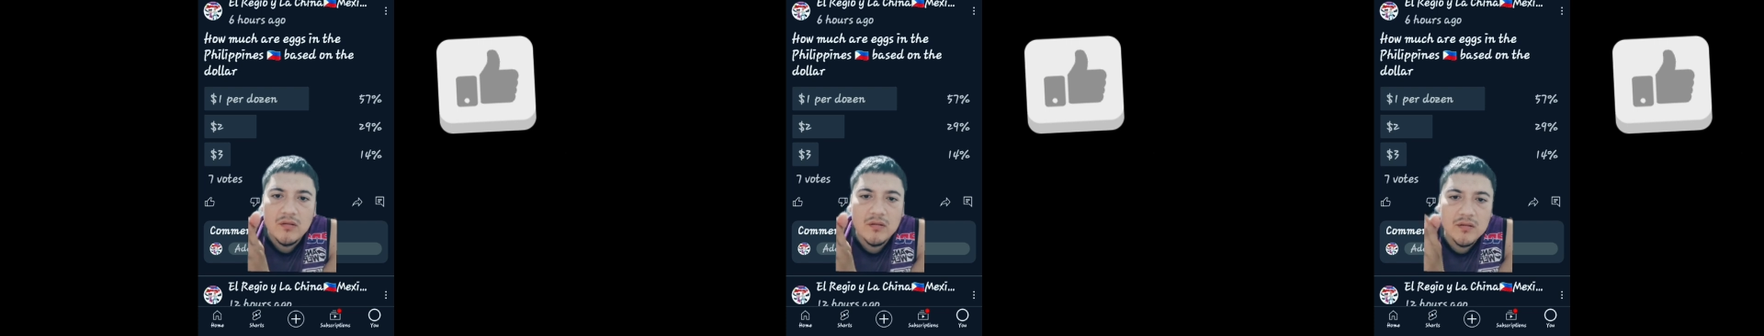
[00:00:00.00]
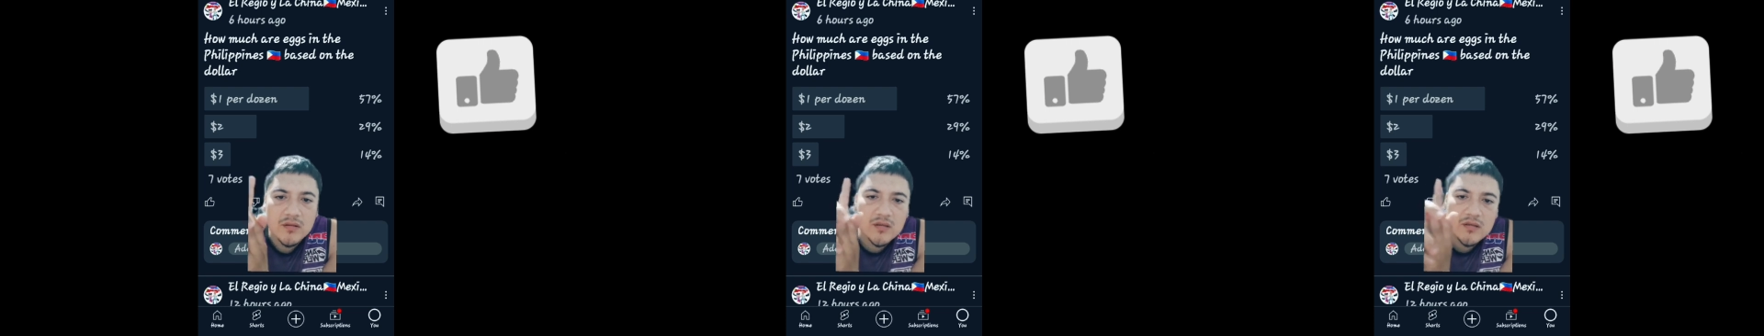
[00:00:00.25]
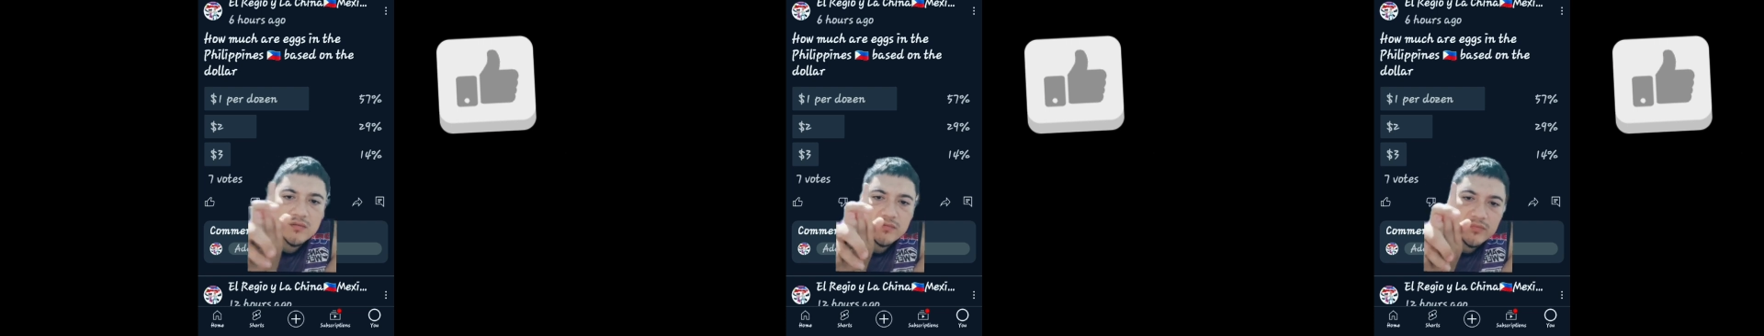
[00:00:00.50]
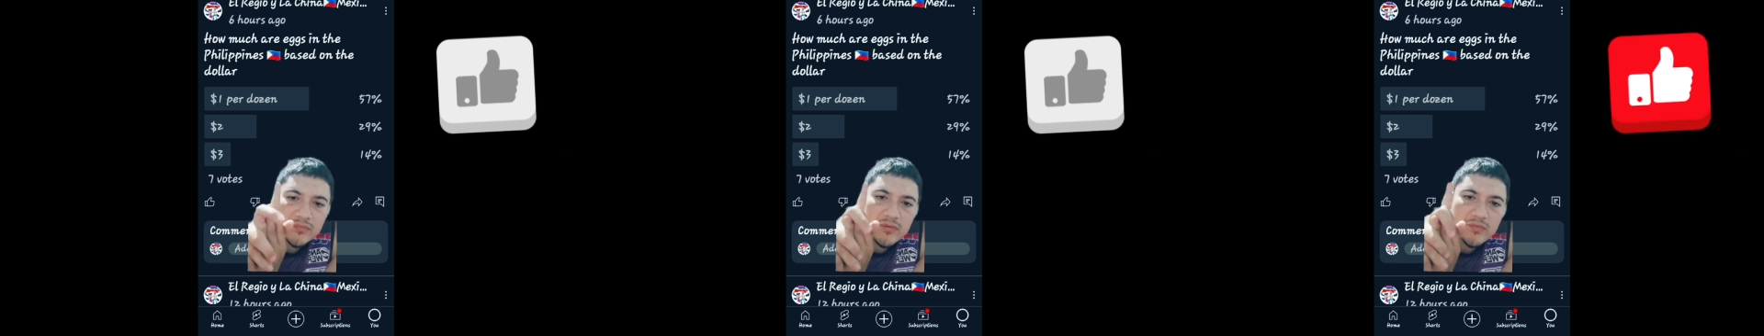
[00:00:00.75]
this is
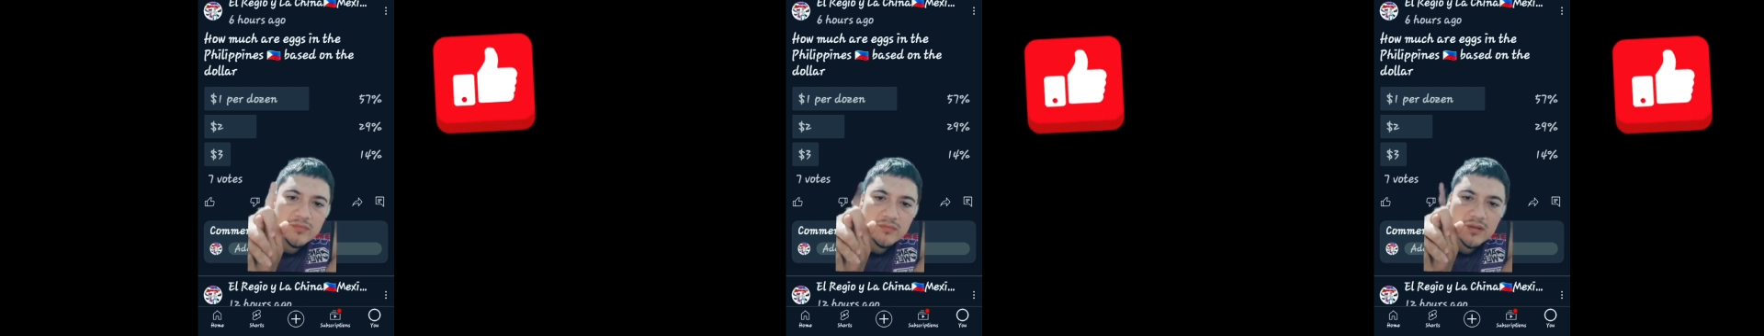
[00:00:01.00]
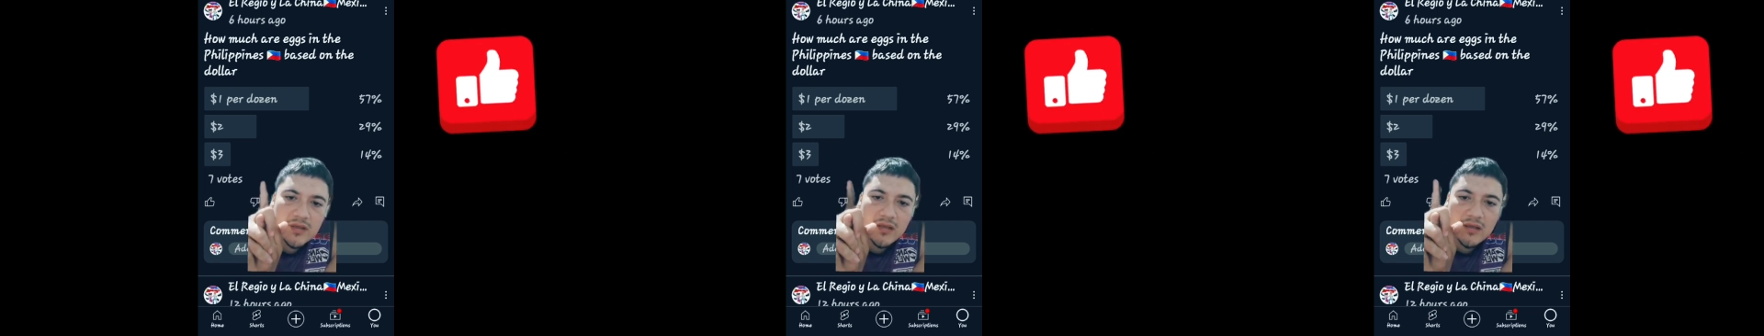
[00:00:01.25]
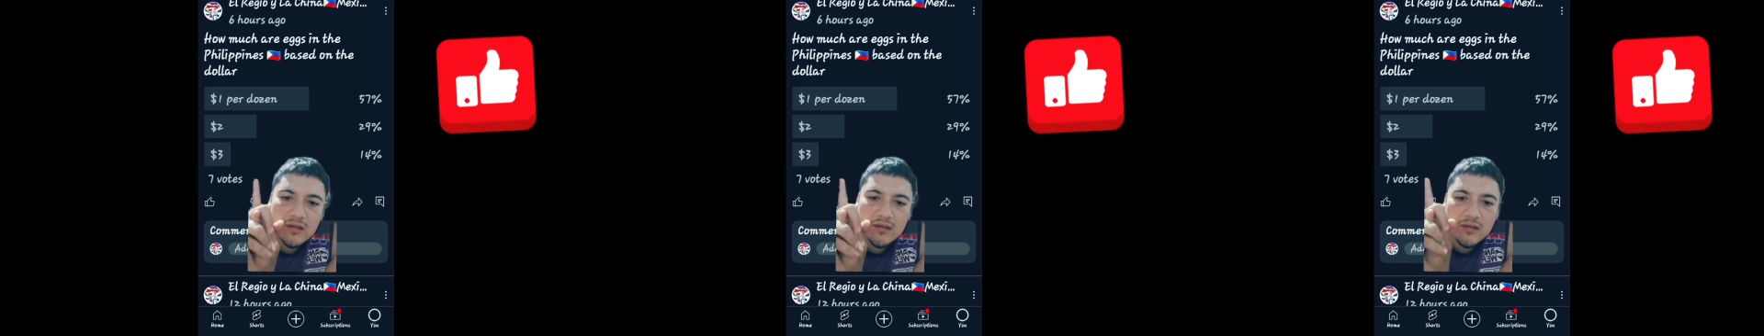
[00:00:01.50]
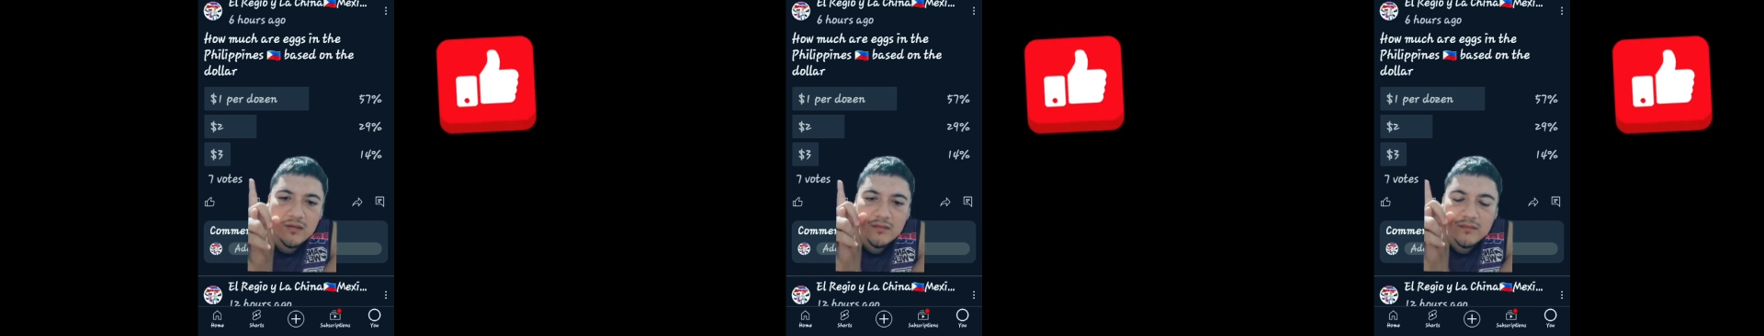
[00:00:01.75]
what people think, you
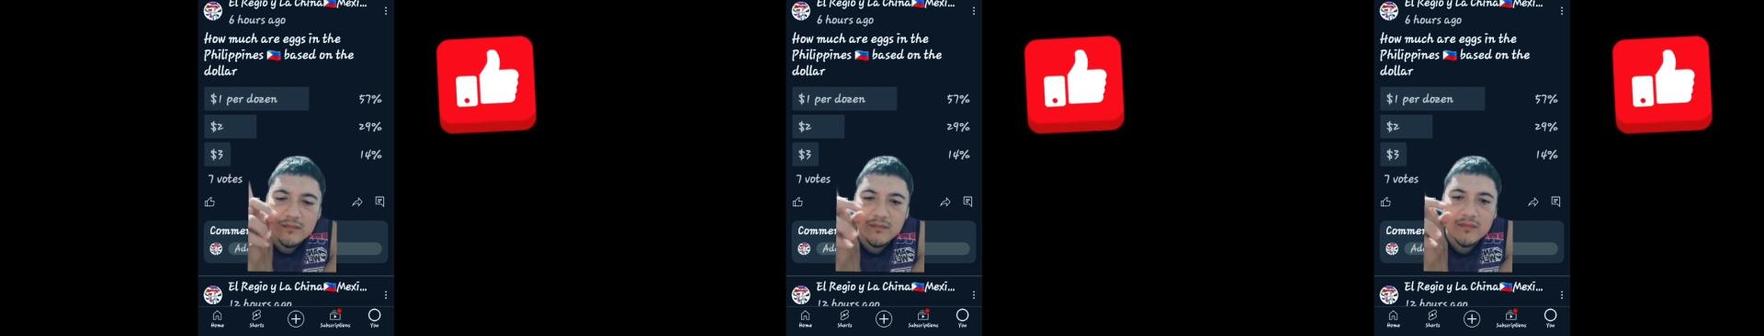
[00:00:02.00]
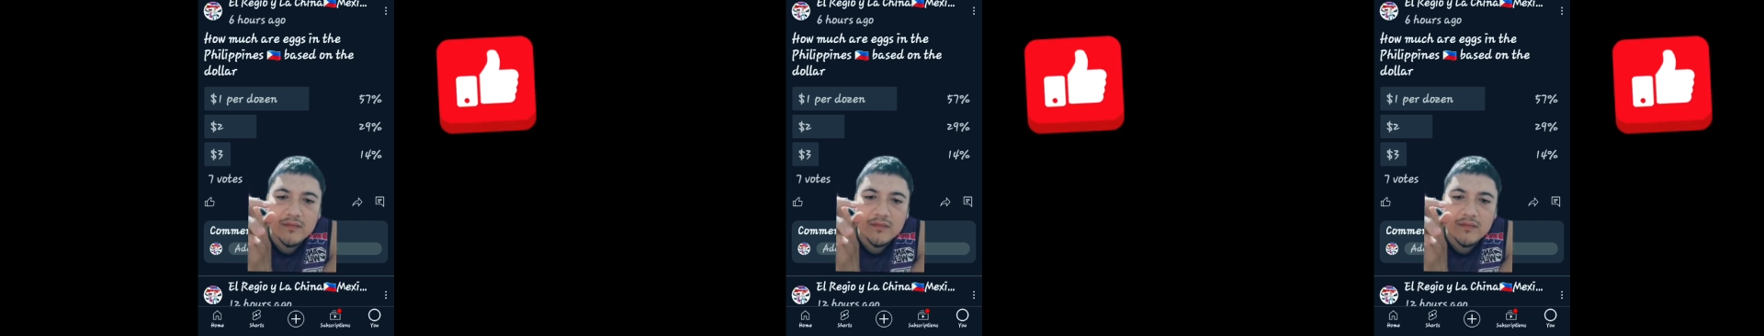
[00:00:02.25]
know.